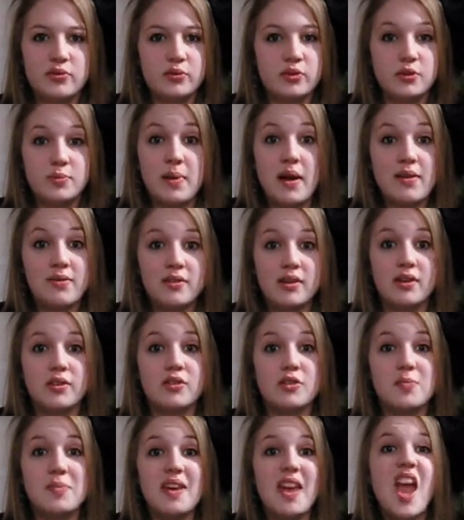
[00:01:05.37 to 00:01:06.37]
which is apparently
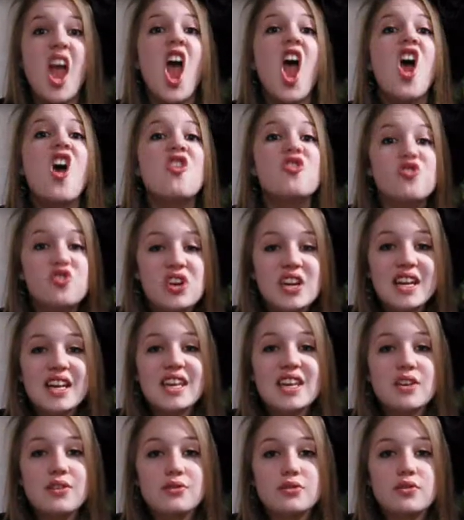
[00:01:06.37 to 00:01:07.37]
going to be really
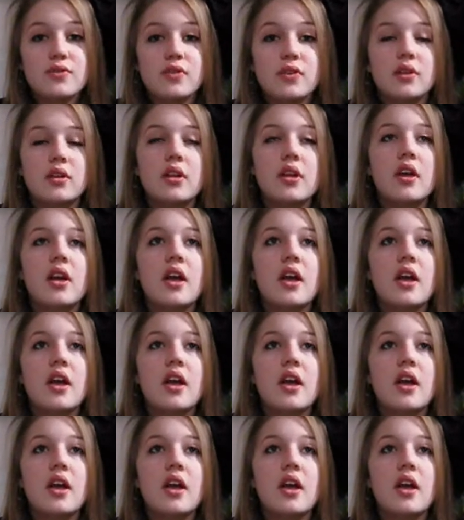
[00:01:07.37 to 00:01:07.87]
useful.